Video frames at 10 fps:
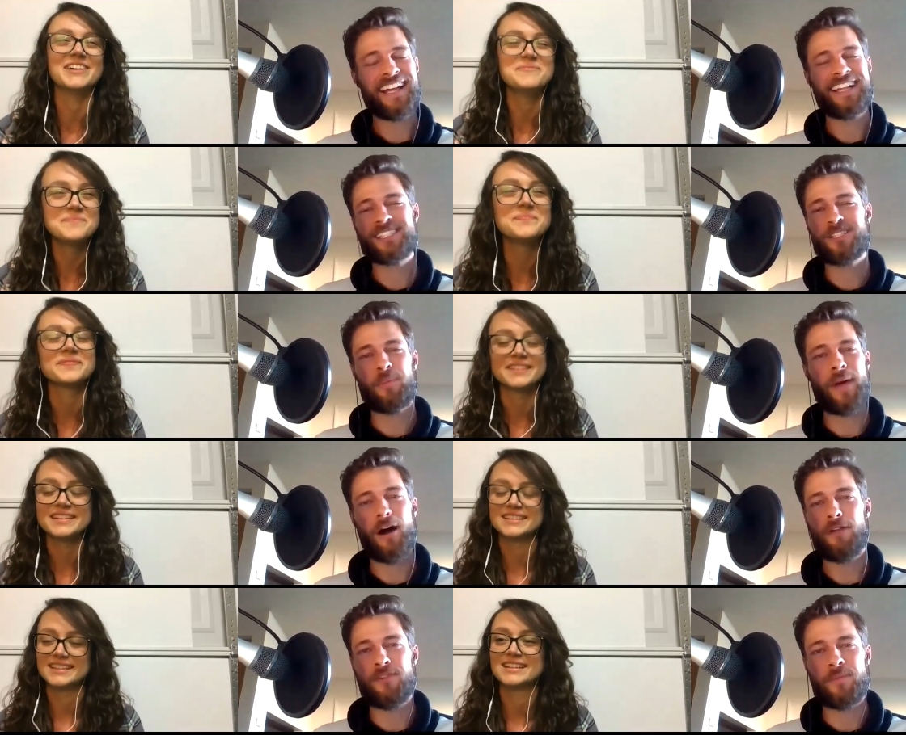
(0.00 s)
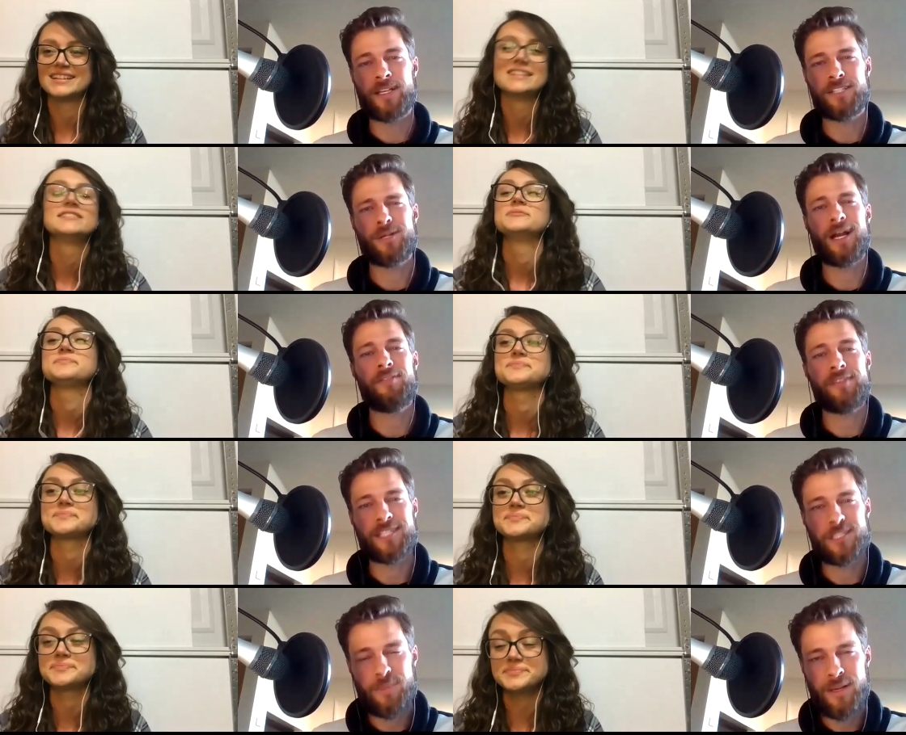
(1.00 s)
Speaker 1: It's so powerful because you have
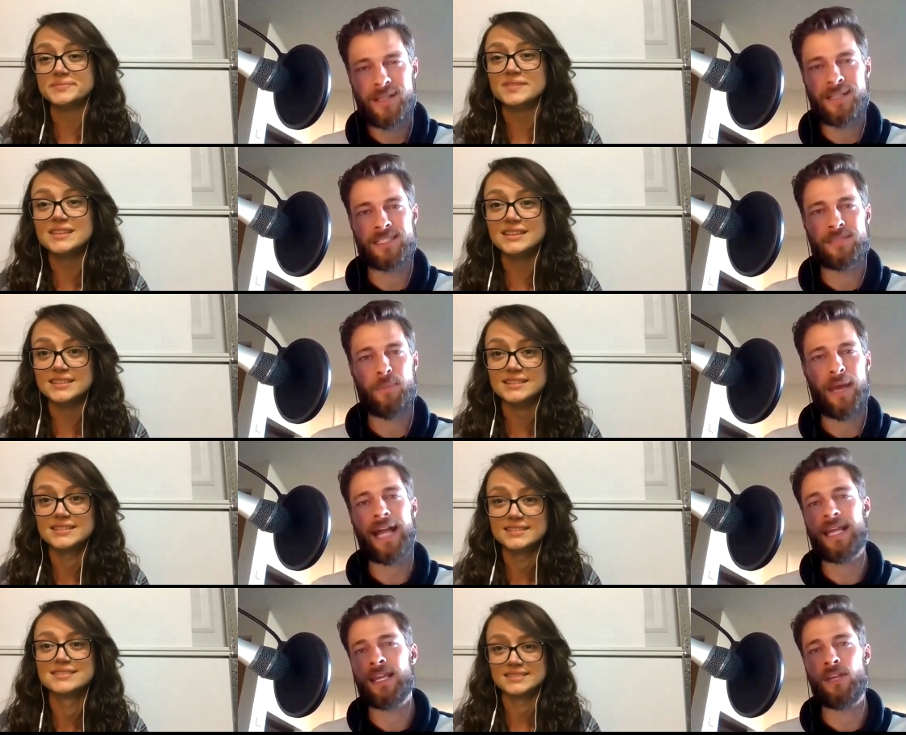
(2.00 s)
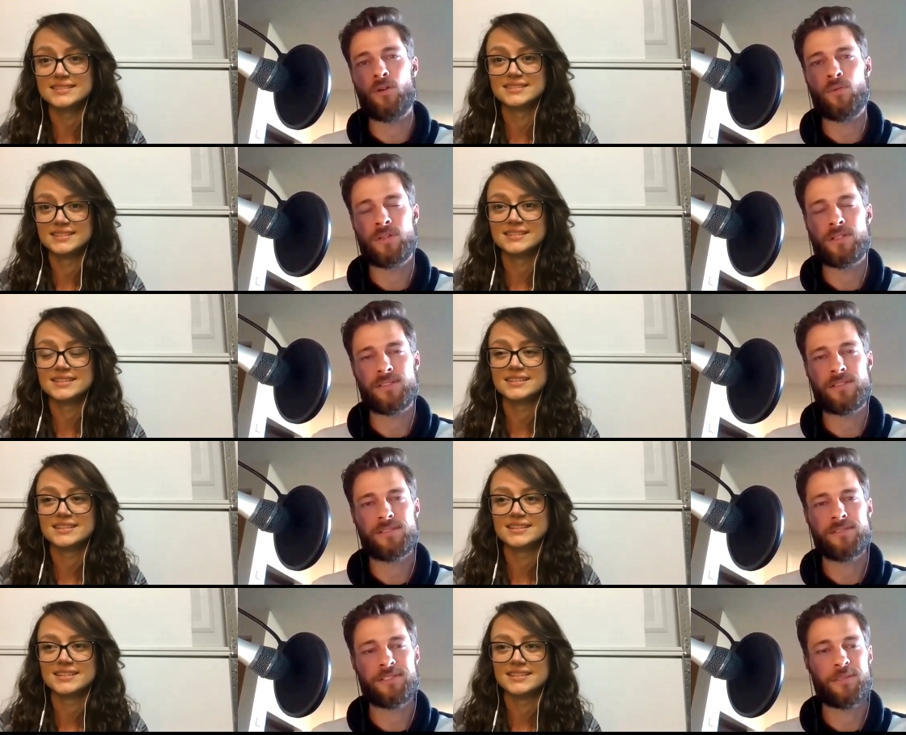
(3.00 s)
the experience backing your
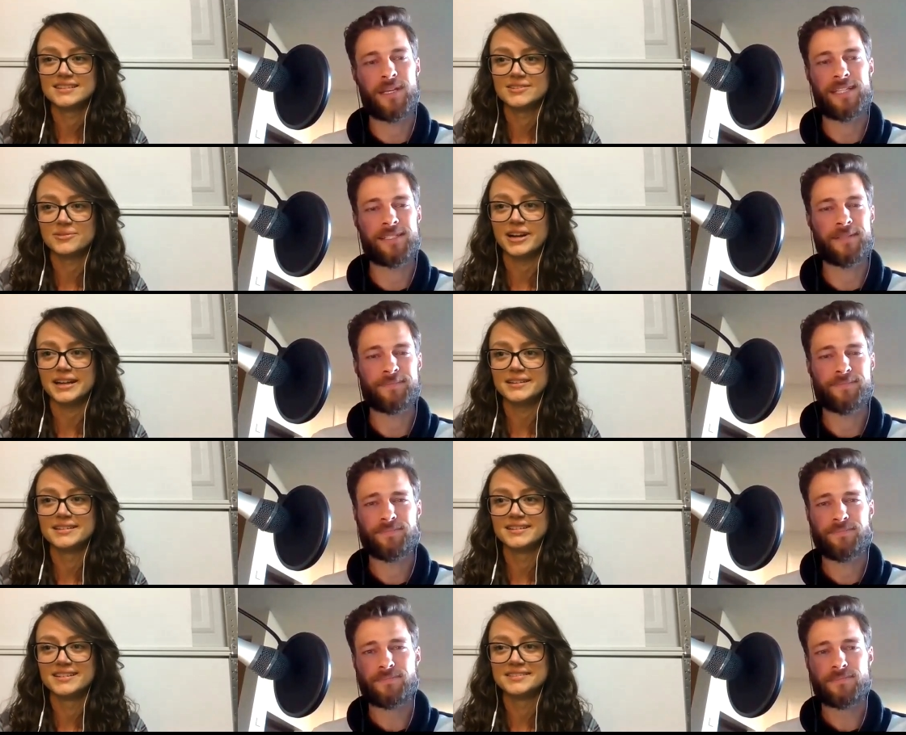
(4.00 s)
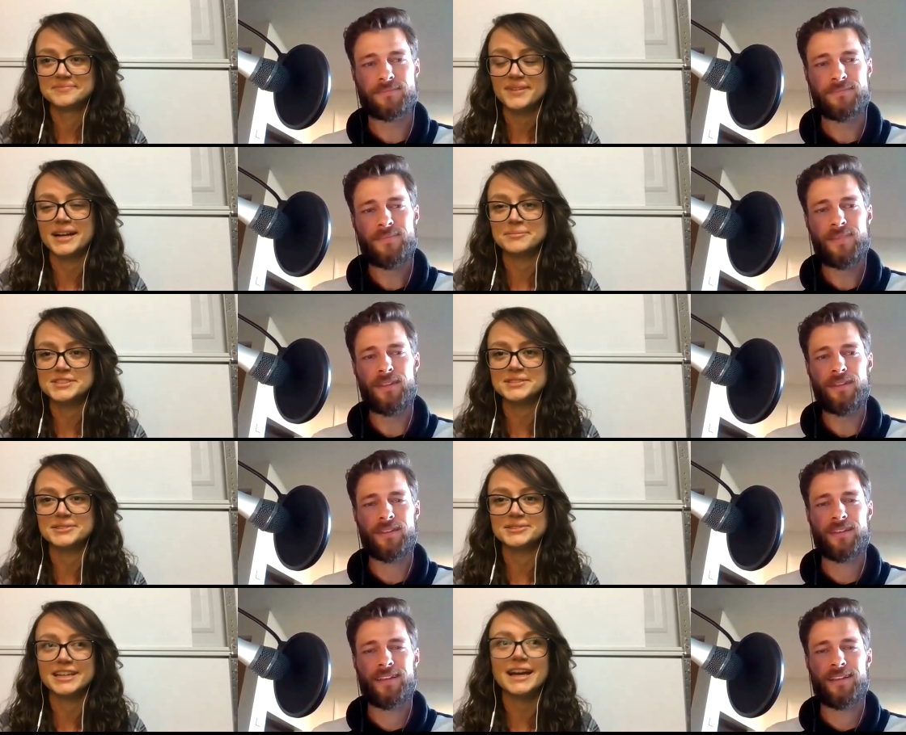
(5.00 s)
words. It's amazing. Right.
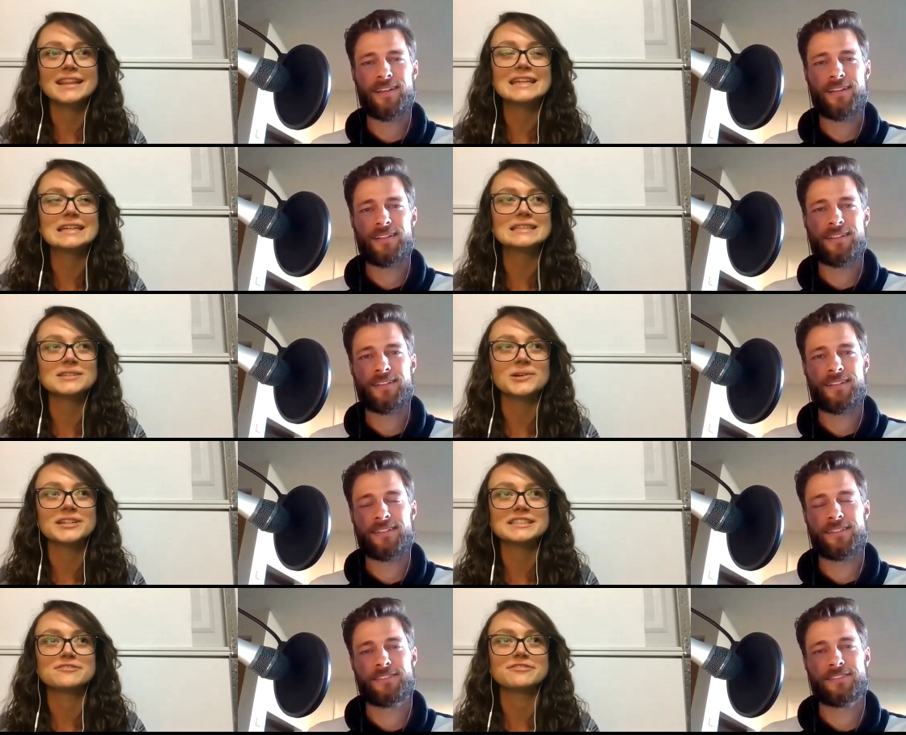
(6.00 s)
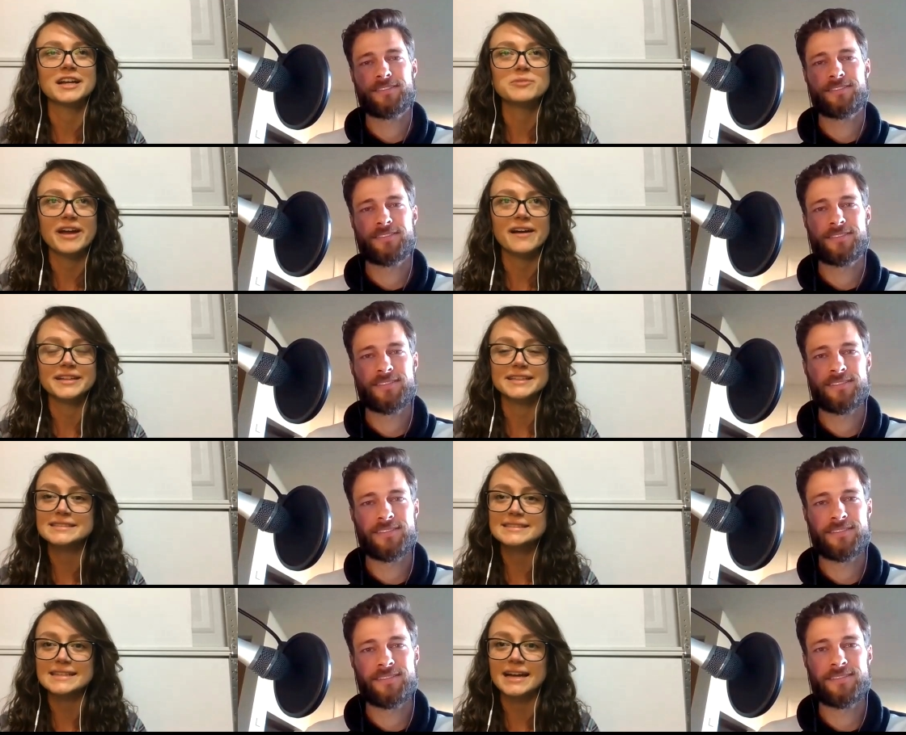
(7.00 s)
Absolutely.
Speaker 2: Yeah. I think it's always a fine
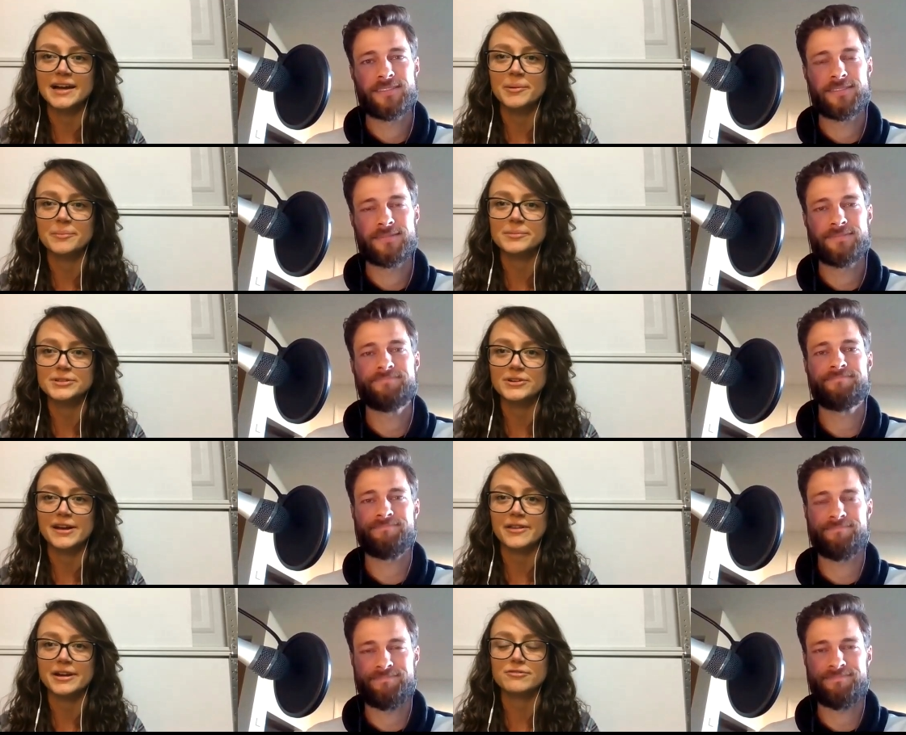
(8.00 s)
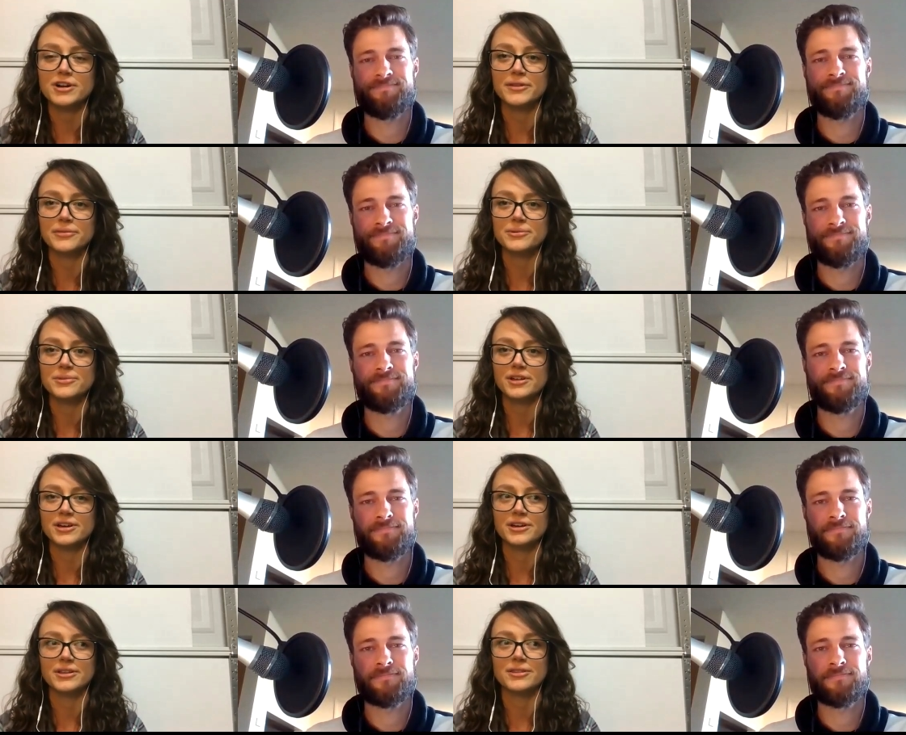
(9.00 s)
balance. Um, you know, now that I've gone through
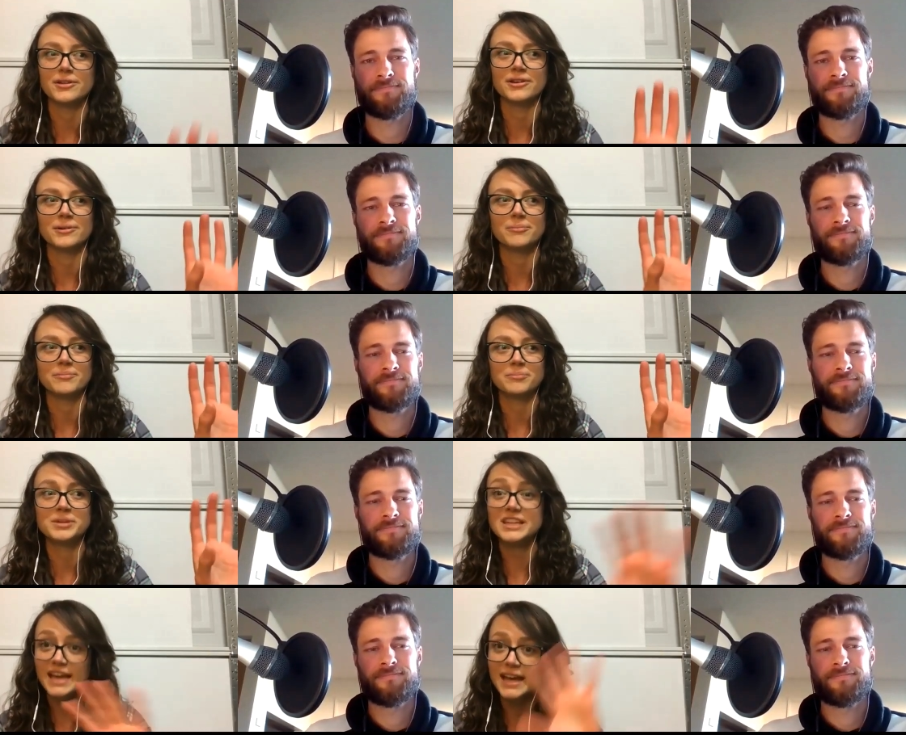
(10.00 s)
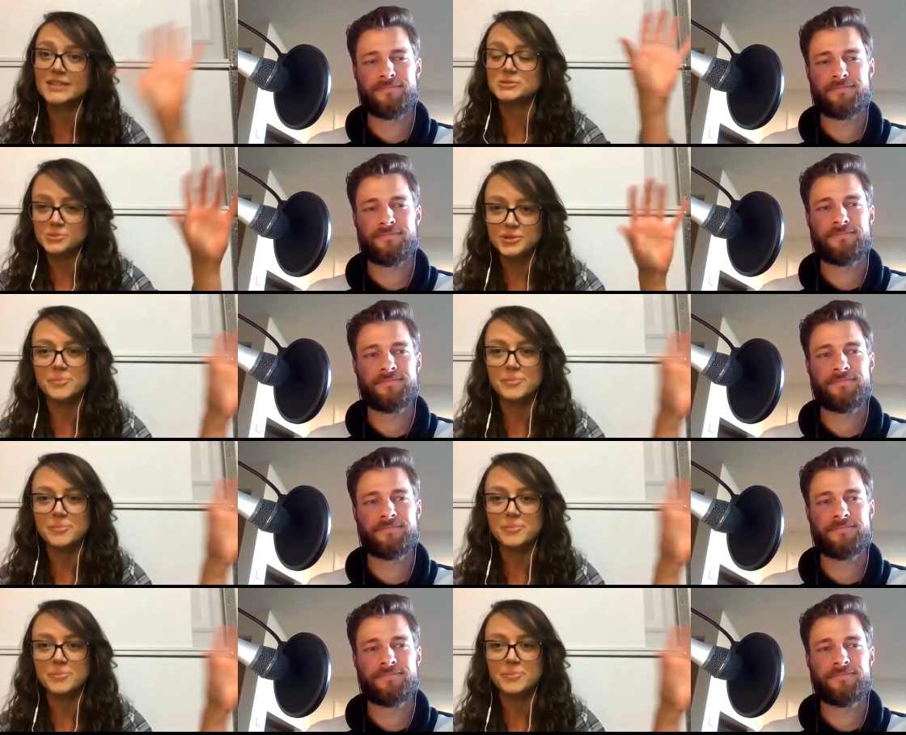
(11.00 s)
the, the P A school, the